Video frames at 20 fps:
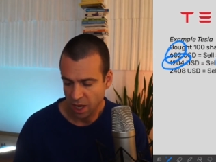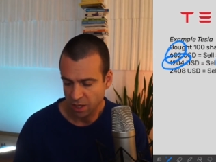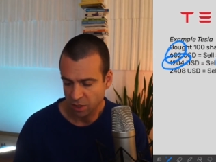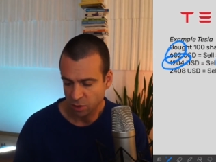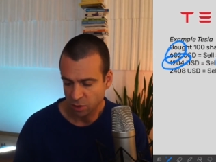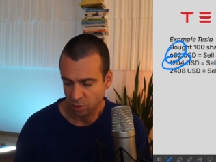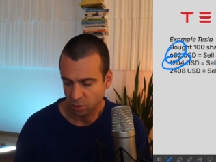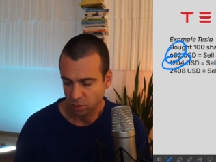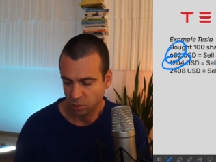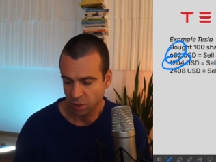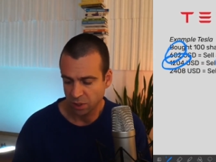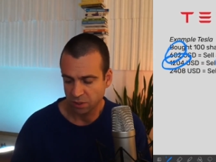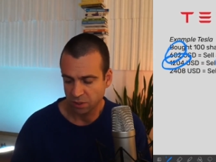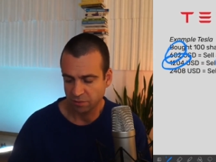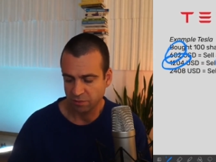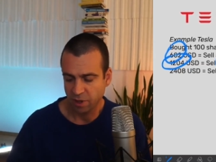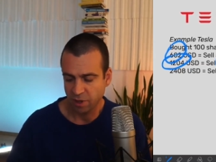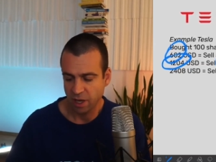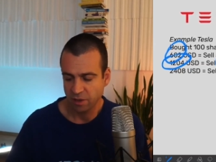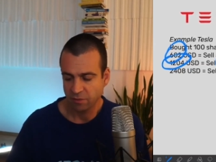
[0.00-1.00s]
I sold
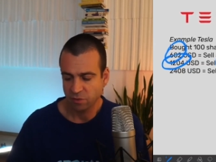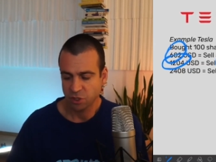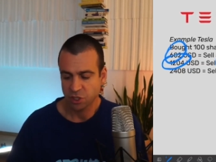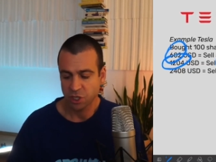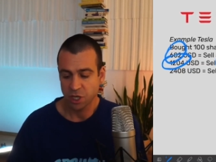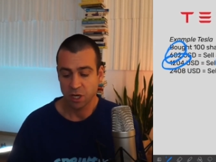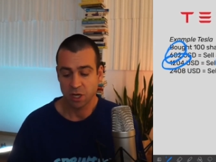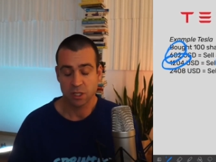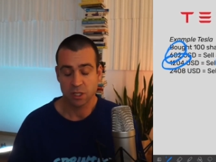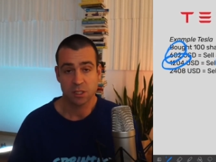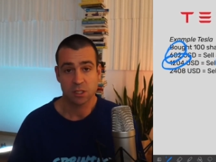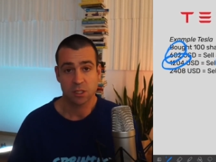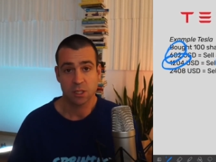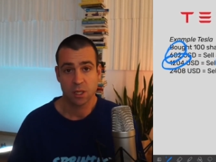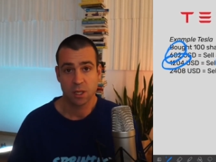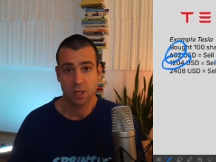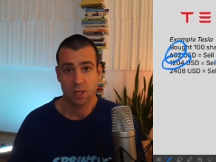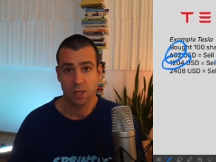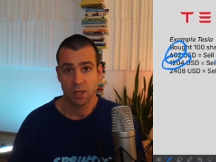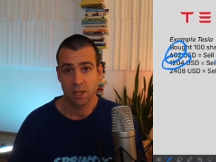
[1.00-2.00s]
25 shares,
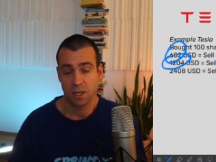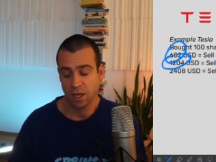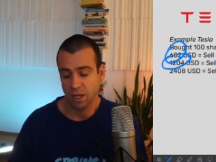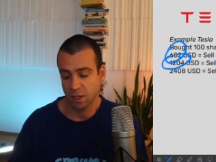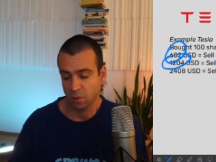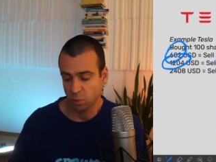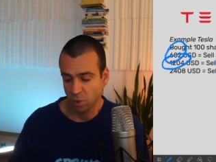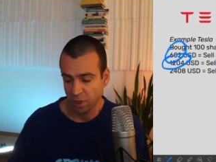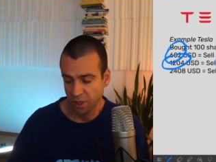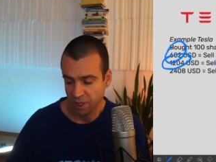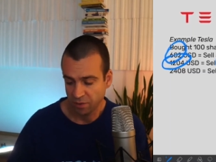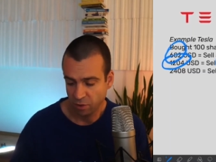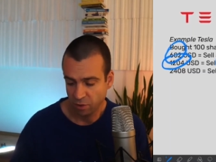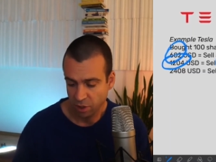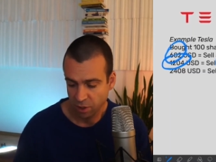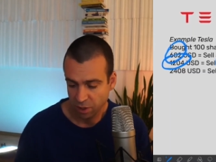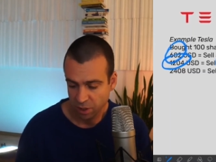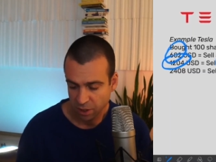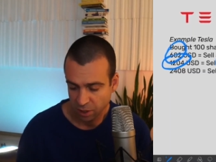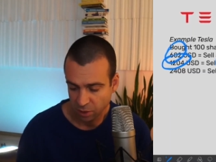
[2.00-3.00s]
and
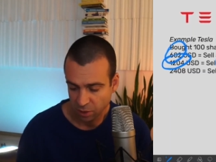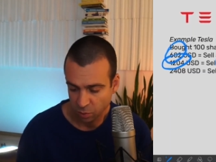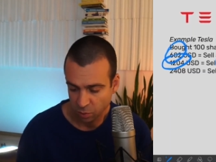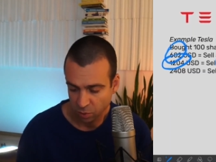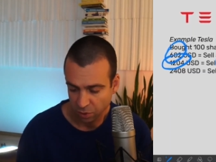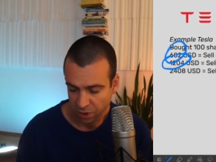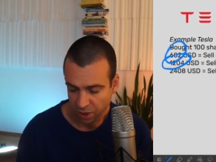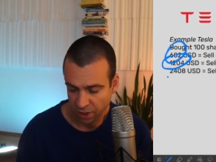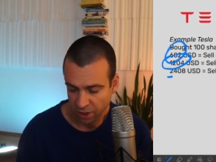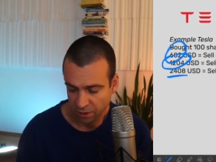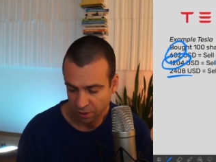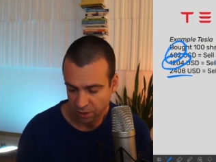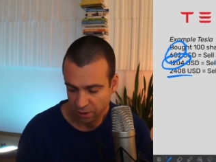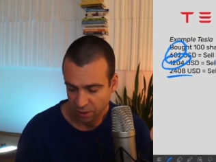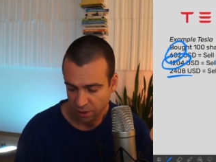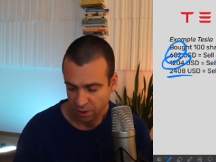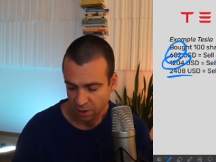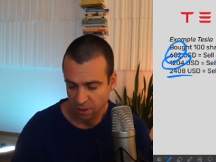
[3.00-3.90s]
whenever it would hit